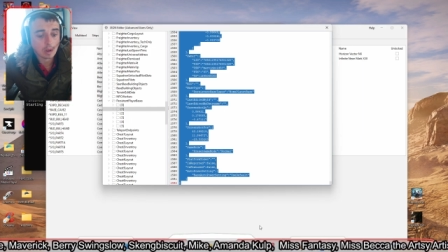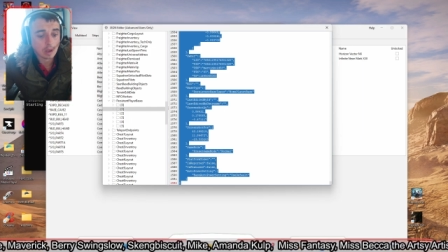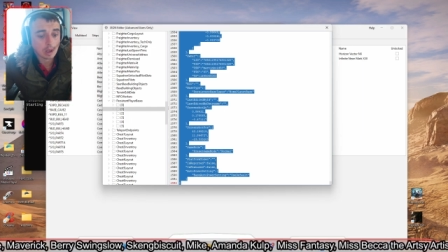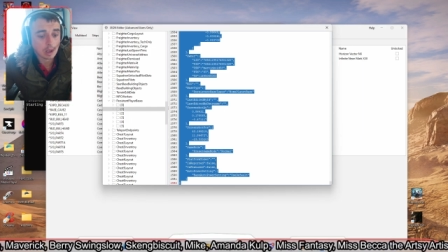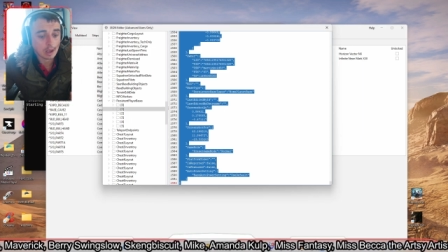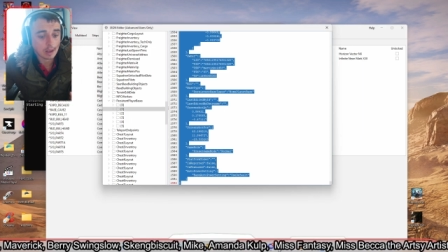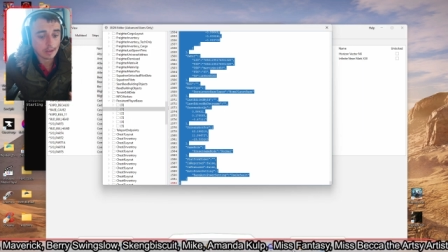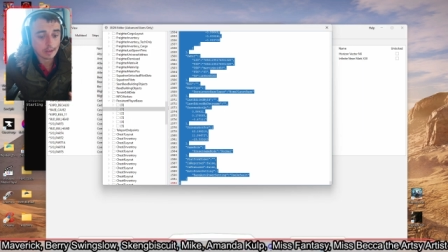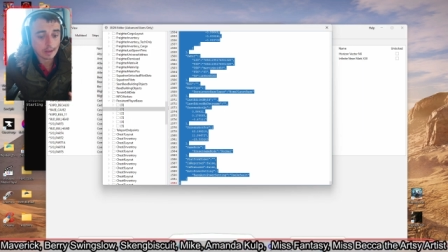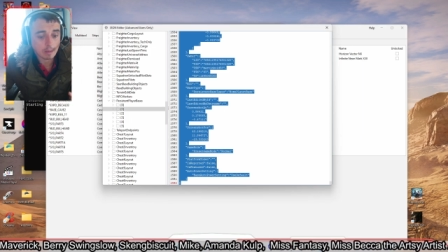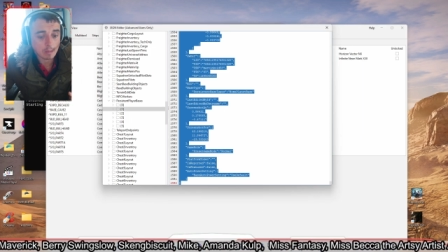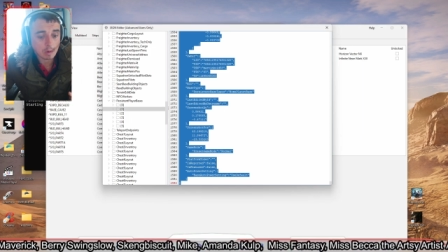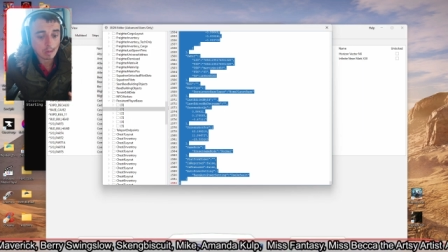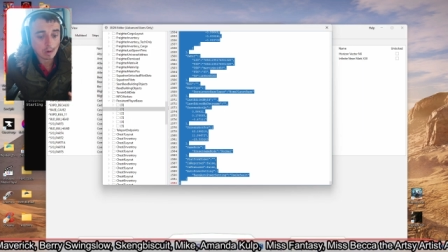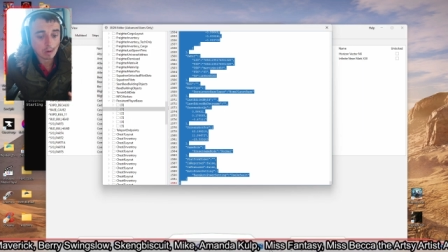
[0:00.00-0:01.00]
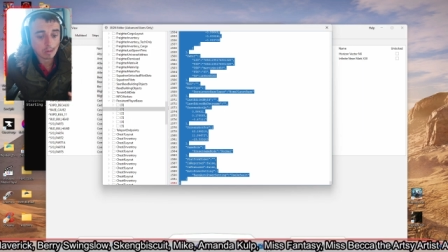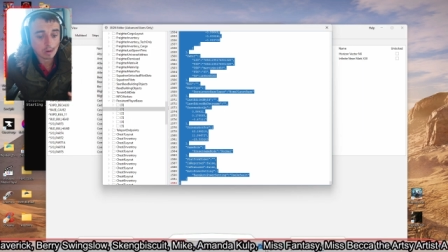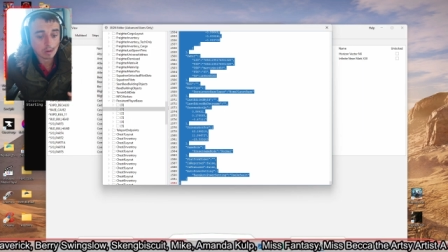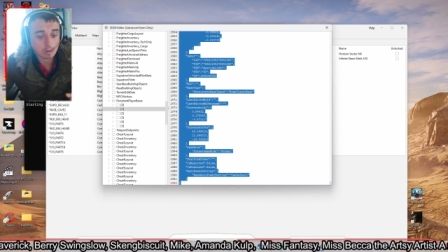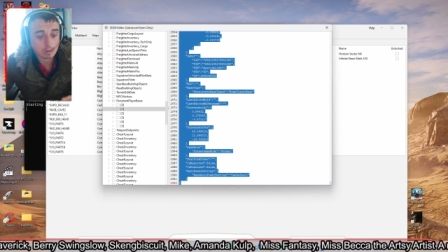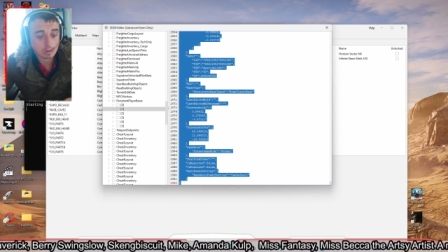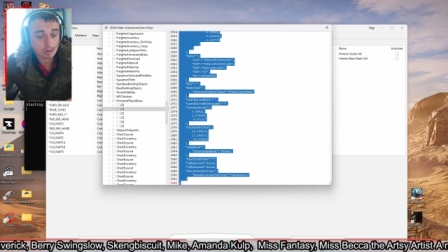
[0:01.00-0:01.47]
and then we what
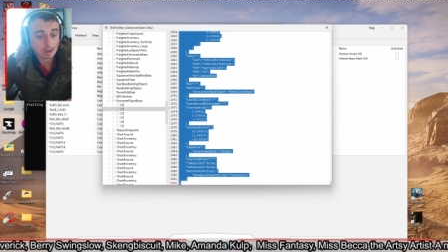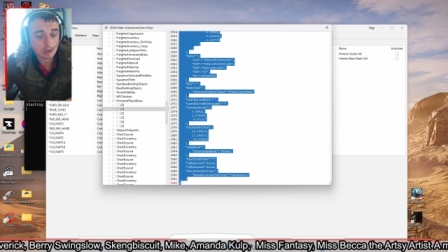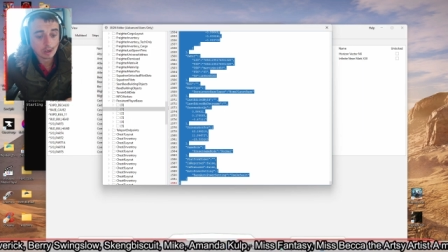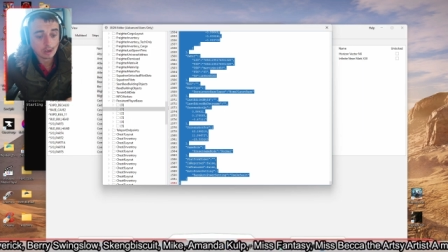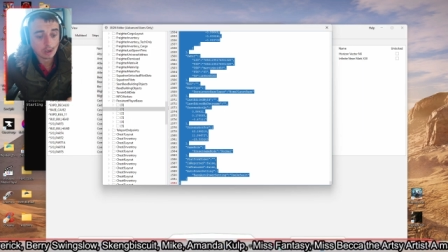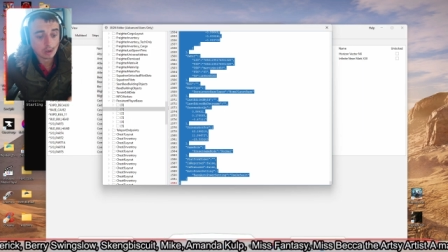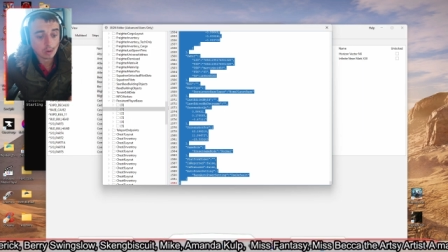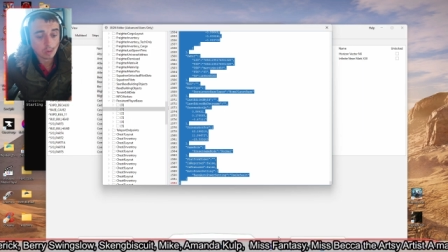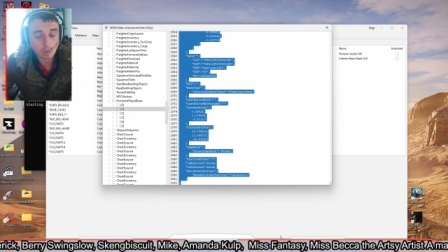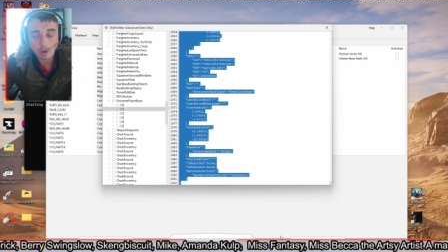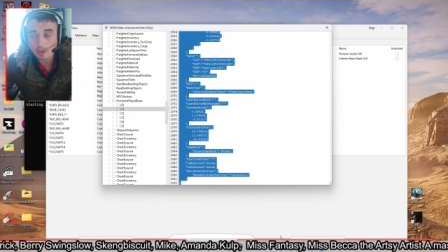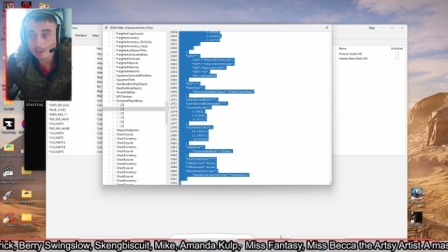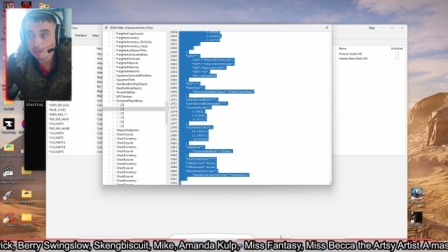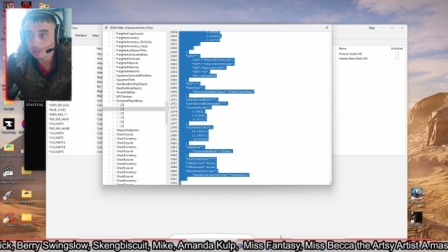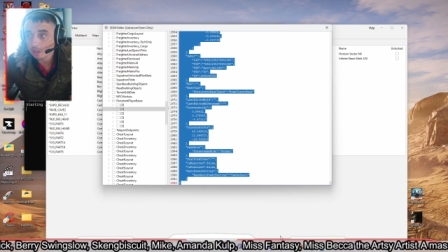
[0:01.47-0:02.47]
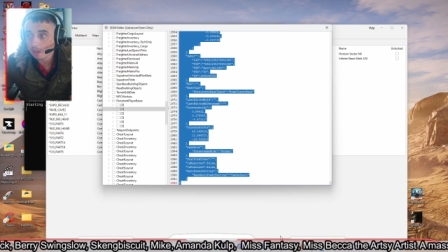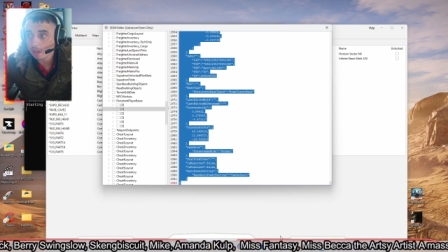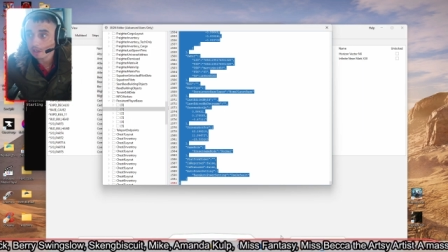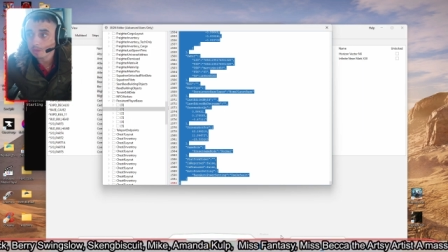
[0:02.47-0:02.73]
what we want to do is the next